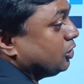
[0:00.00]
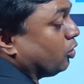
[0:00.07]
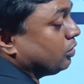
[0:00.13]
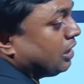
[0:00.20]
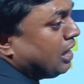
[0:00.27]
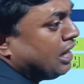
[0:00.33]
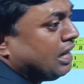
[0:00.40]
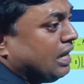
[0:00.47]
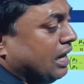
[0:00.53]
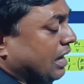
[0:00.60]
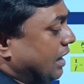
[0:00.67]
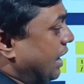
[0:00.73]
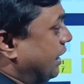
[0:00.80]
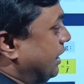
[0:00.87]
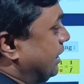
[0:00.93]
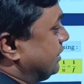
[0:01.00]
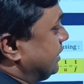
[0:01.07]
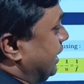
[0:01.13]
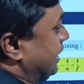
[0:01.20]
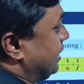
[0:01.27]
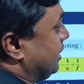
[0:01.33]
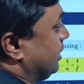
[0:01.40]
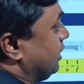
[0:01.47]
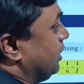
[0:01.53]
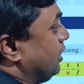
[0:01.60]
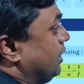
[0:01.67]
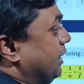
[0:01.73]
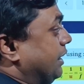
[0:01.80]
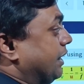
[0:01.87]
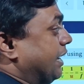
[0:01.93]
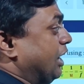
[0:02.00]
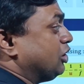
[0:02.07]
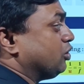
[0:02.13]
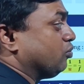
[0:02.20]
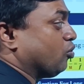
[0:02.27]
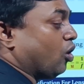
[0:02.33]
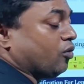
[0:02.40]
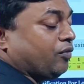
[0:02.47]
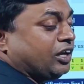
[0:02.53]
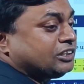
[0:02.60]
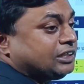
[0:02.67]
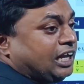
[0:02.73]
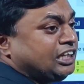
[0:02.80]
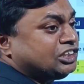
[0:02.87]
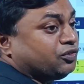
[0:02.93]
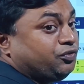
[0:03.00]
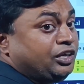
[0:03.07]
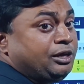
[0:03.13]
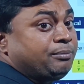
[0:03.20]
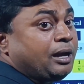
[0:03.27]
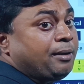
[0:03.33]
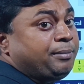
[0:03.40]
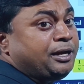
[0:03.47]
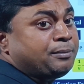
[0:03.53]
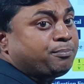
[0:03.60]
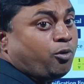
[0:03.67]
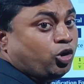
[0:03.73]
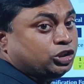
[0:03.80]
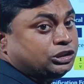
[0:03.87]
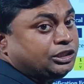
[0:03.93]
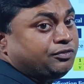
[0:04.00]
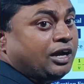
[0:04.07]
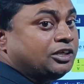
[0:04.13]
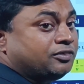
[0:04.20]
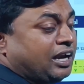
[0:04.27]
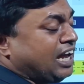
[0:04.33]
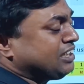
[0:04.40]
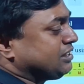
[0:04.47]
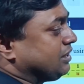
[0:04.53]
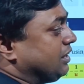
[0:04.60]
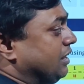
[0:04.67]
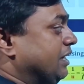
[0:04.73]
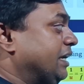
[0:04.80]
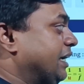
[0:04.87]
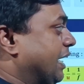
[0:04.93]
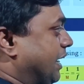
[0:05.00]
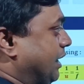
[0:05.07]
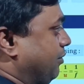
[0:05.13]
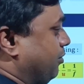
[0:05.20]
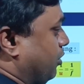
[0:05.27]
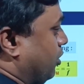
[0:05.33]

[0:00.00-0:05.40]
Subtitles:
is on the right hand side. In case of convex lens, v may be positive as well as negative.